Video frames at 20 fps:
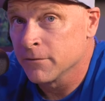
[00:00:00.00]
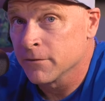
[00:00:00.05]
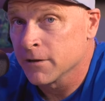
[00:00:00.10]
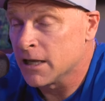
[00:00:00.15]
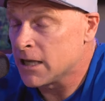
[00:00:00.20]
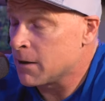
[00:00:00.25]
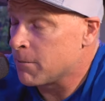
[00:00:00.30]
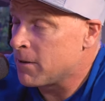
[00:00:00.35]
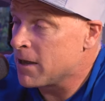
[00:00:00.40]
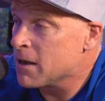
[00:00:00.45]

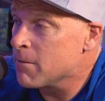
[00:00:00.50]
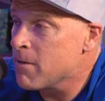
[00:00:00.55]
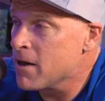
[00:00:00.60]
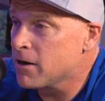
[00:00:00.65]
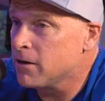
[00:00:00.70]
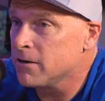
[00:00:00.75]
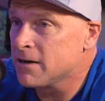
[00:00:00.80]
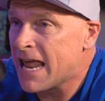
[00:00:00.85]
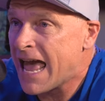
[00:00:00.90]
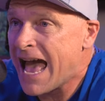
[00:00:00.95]
Can you be a
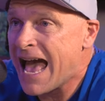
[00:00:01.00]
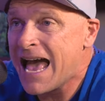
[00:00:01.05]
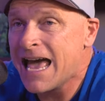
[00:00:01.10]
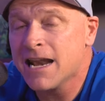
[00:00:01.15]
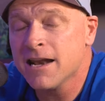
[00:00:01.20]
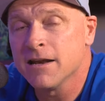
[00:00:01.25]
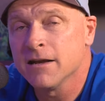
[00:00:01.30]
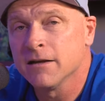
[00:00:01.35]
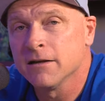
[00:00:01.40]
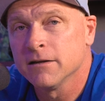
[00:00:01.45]
better
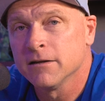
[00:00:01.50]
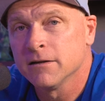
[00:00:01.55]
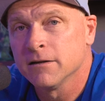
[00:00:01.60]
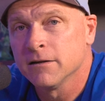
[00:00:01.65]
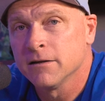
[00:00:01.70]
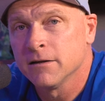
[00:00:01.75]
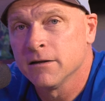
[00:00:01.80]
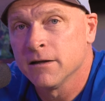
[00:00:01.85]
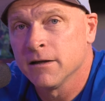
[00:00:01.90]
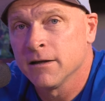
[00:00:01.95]
dad?
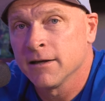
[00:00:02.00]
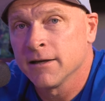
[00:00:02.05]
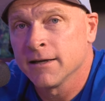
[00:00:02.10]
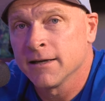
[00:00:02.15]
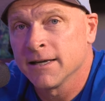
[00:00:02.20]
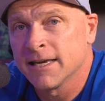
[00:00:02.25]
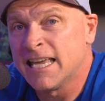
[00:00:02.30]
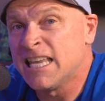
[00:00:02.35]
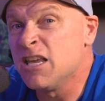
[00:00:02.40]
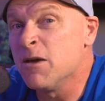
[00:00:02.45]

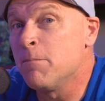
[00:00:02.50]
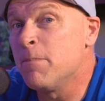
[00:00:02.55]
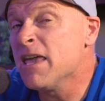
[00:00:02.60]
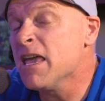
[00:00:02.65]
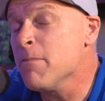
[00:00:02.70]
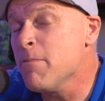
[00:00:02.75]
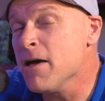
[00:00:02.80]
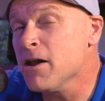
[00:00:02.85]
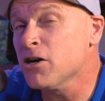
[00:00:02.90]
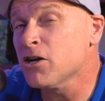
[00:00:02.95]
Can you
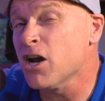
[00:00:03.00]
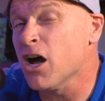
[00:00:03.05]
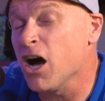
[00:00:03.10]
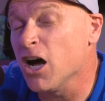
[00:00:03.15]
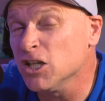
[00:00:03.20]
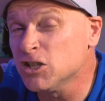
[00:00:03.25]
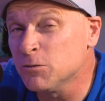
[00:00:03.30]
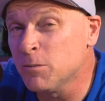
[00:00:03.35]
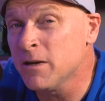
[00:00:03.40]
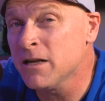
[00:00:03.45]
be a better
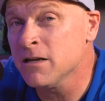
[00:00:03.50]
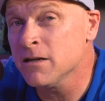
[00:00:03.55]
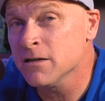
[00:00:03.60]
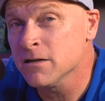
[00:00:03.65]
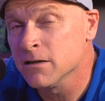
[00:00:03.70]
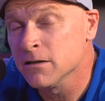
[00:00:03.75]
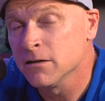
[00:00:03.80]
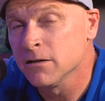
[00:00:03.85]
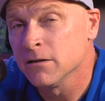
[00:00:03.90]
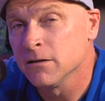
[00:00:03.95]
husband?
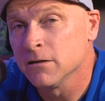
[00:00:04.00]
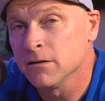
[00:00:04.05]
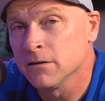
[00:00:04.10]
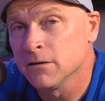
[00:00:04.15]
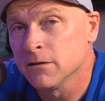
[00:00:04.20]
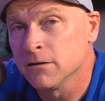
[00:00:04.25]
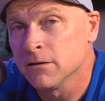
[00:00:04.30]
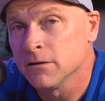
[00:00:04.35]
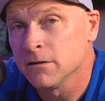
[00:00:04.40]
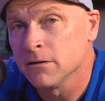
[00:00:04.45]

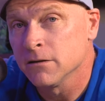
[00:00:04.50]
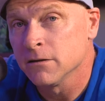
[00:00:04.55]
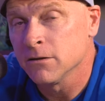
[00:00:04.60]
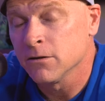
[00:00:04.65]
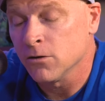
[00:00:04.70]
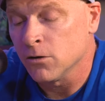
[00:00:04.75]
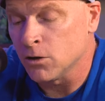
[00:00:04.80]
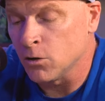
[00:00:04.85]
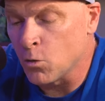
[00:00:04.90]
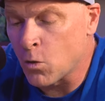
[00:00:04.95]

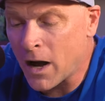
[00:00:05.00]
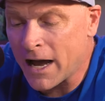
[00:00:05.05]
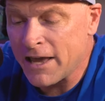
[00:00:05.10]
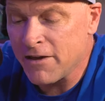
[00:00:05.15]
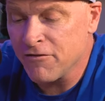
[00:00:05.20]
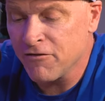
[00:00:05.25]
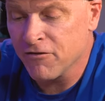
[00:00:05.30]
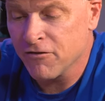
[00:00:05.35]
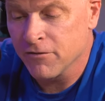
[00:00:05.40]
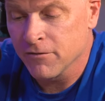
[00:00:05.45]
or
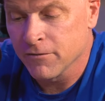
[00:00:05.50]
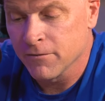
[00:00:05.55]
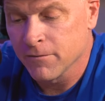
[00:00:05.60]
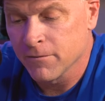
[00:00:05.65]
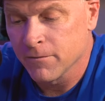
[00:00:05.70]
wife?